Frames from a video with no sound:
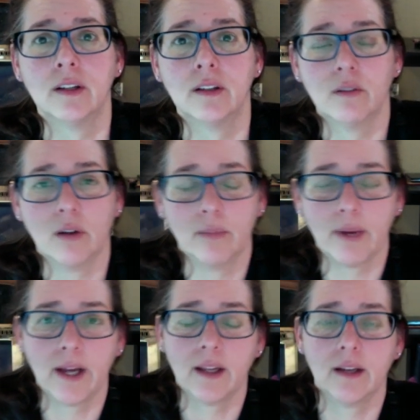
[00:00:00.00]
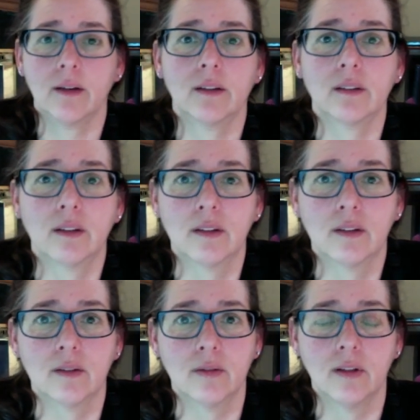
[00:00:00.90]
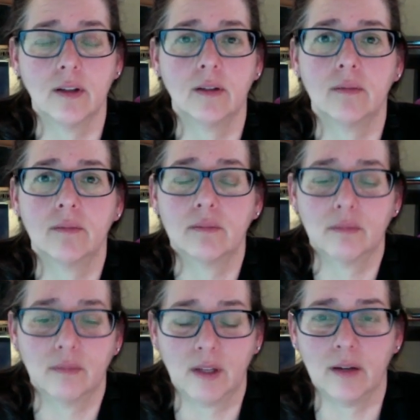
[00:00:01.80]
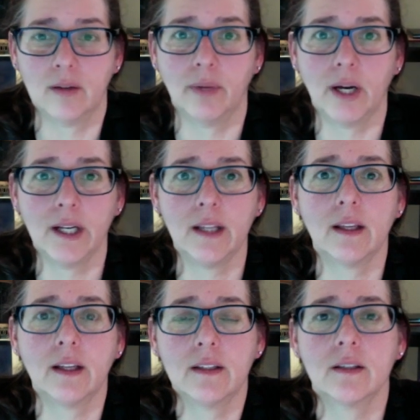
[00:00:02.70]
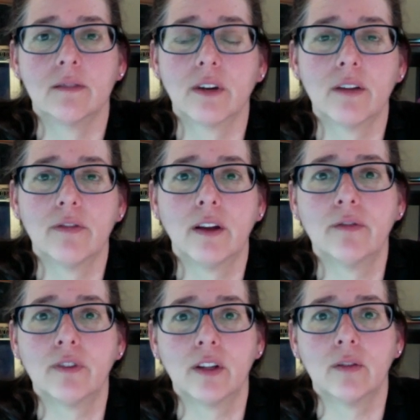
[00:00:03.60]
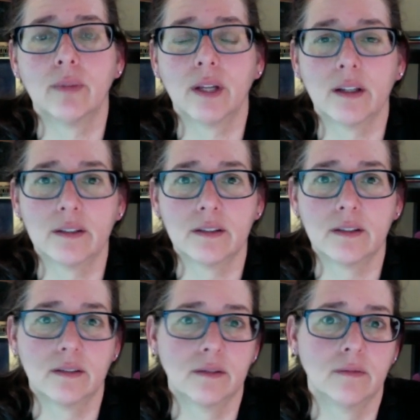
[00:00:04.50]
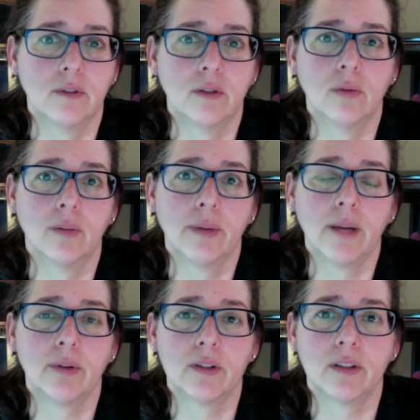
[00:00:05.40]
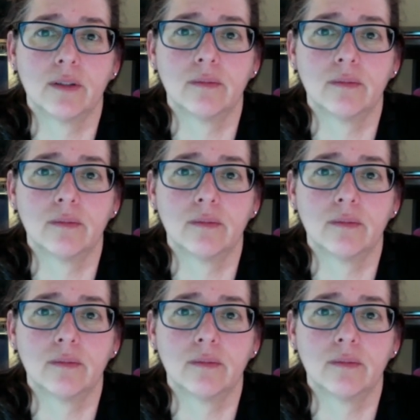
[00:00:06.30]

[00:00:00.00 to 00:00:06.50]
you come back in a body that isn't very fun for you because you were a bad person.